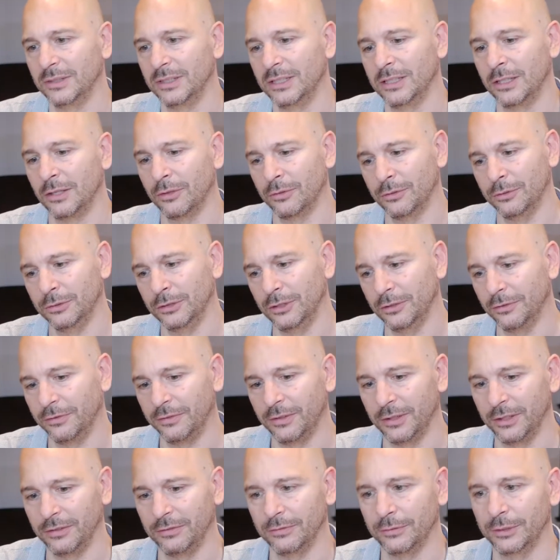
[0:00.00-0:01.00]
you know, all your
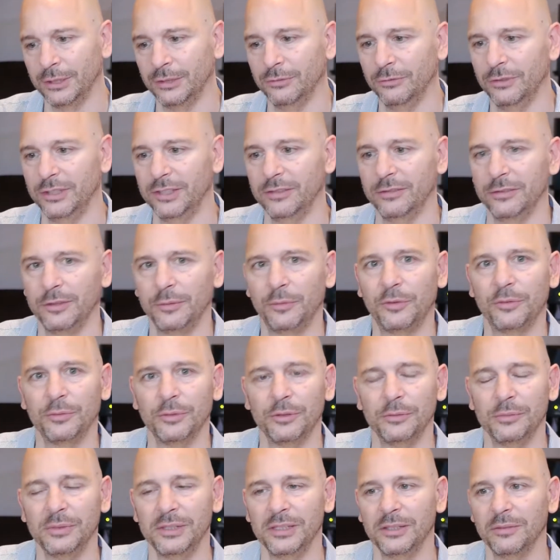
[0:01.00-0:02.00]
5.1 reverbs
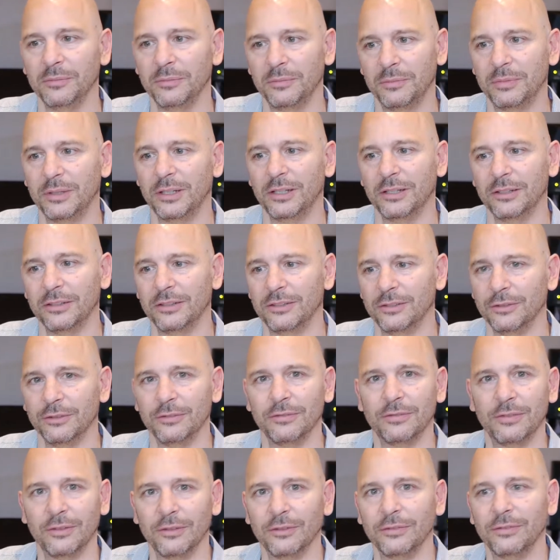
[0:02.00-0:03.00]
will be part
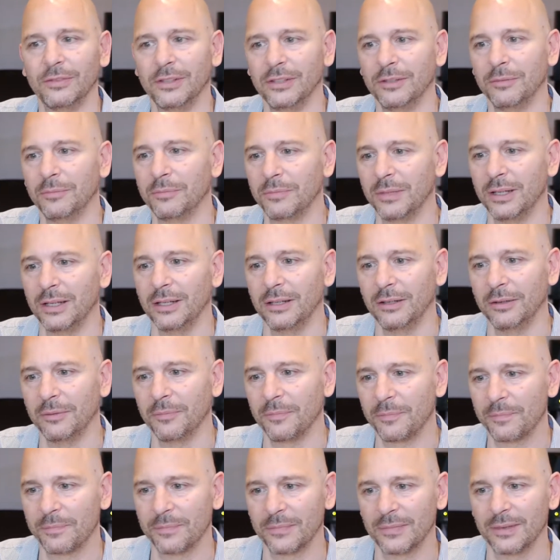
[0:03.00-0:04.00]
of
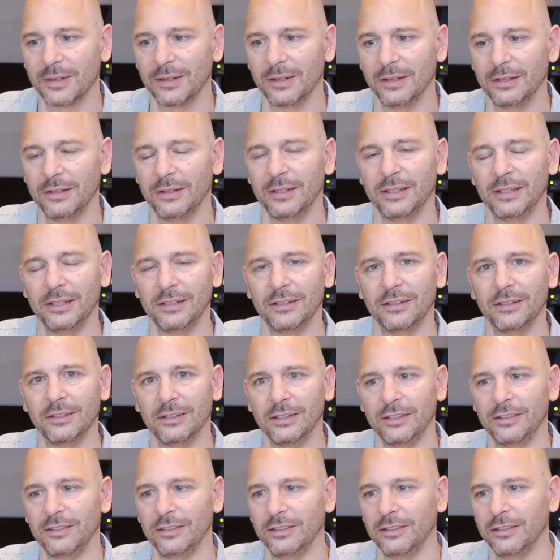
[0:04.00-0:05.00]
the
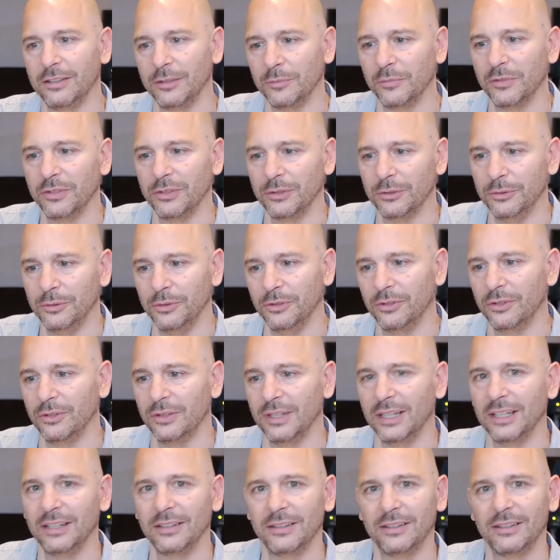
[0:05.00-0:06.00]
entire system. So also
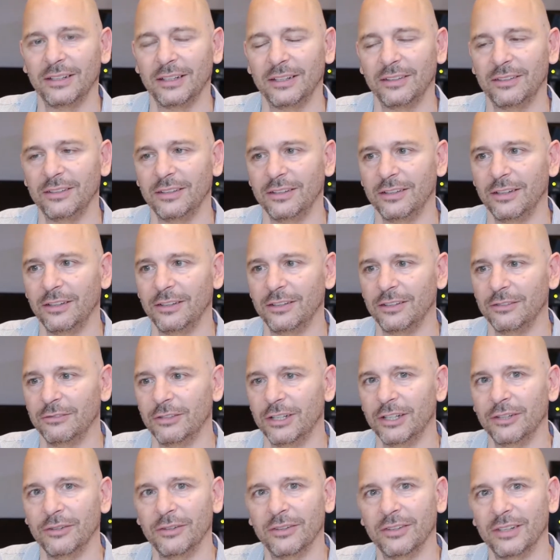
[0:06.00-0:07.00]
that's in the
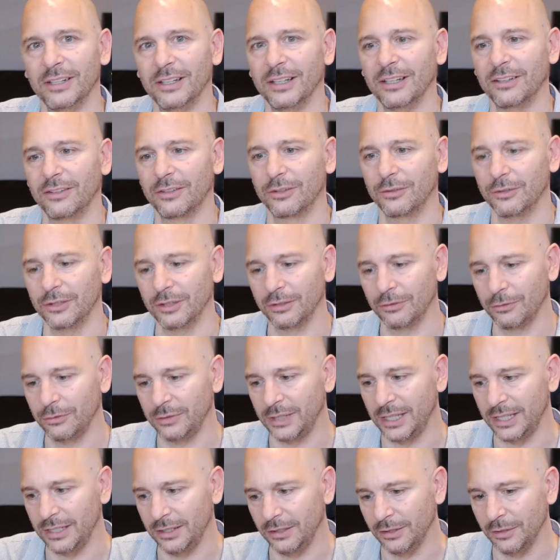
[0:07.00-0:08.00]
surrounds, and that's going to
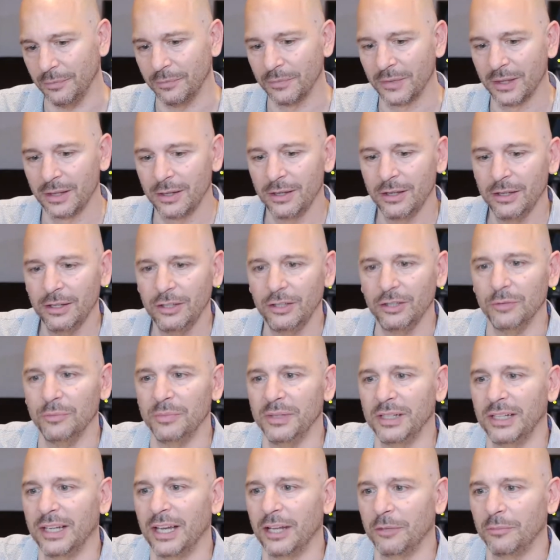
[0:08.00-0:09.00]
create your
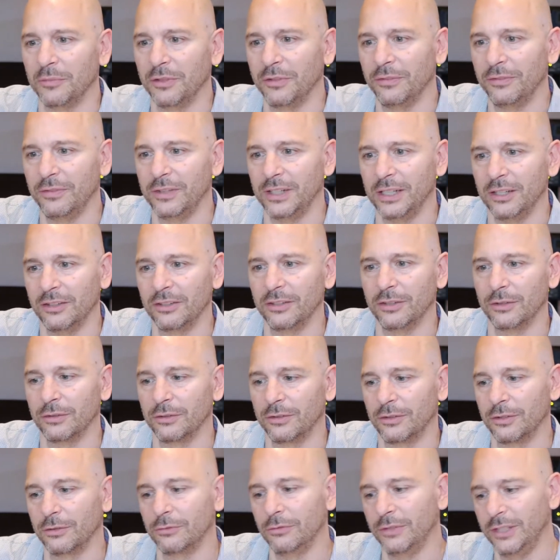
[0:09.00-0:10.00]
big atmosphere. So
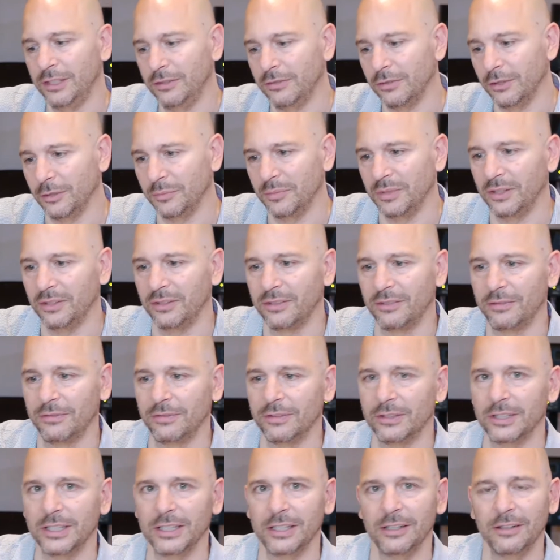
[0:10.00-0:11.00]
reverb is
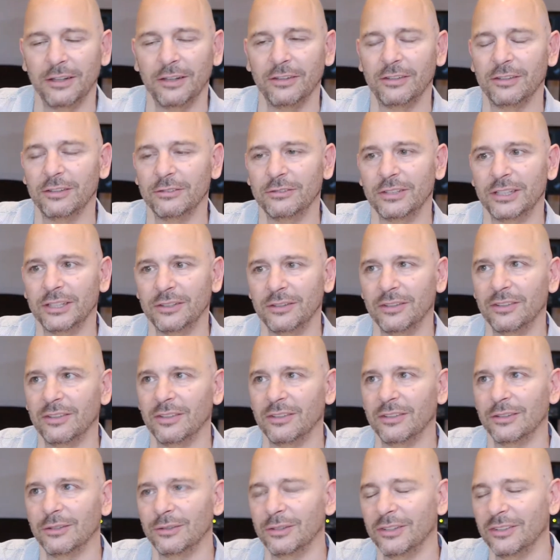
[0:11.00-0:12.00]
fine in the surrounds
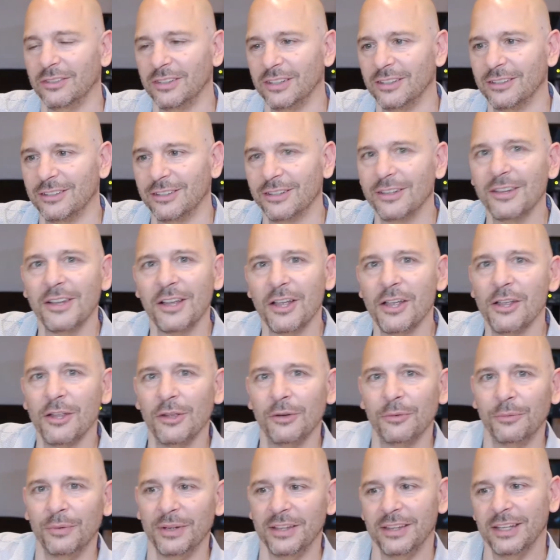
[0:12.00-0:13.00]
as long as it's
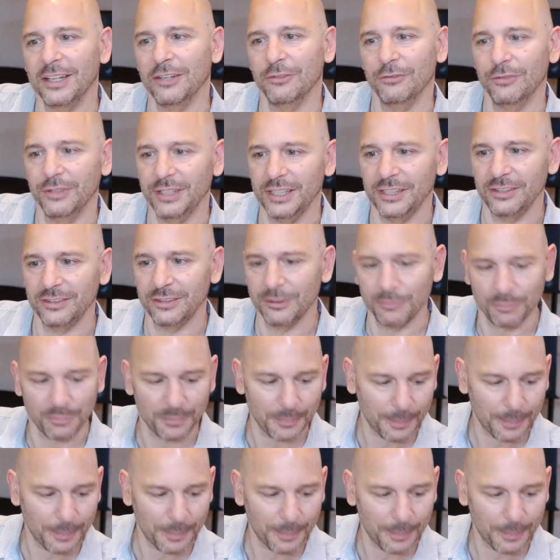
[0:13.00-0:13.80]
within reason.